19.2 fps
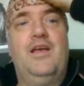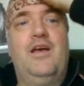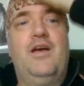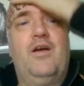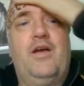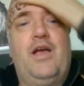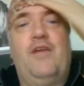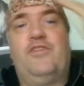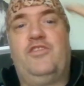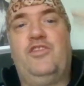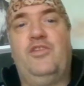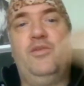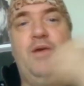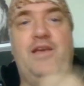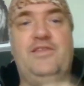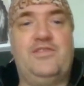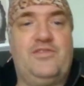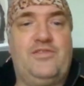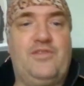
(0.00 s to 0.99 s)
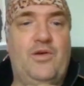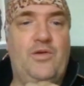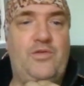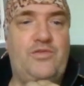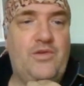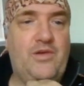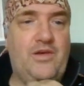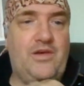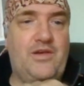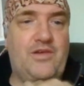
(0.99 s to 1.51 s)
Okay, I have two S's though,
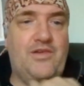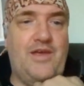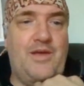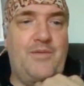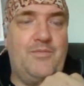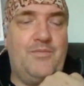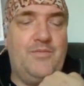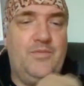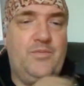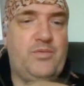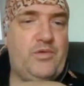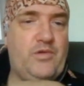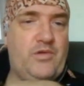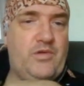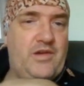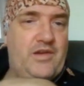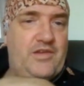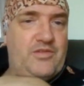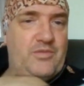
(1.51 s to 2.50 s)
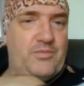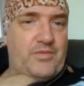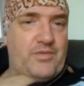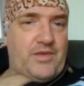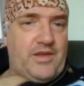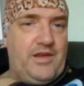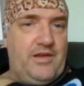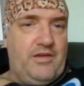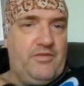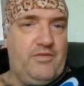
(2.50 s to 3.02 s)
so I could pluralize
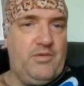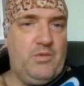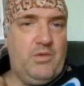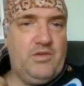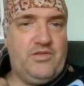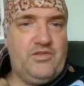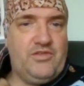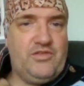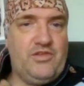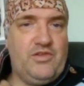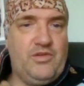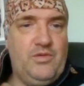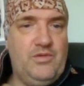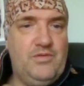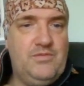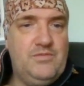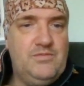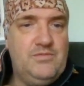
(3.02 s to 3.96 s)
something here if I wanted to.